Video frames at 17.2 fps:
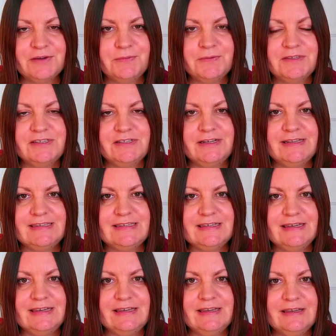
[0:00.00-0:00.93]
the
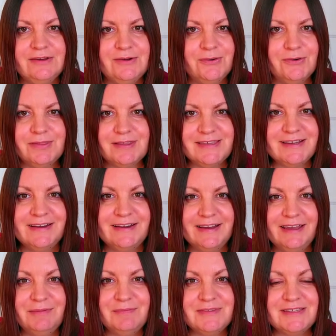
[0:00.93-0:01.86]
opportunity or the
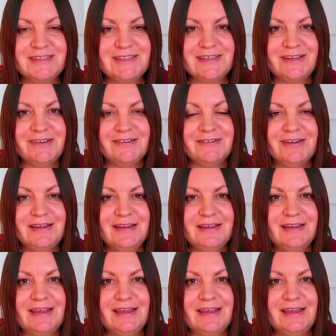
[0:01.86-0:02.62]
time to do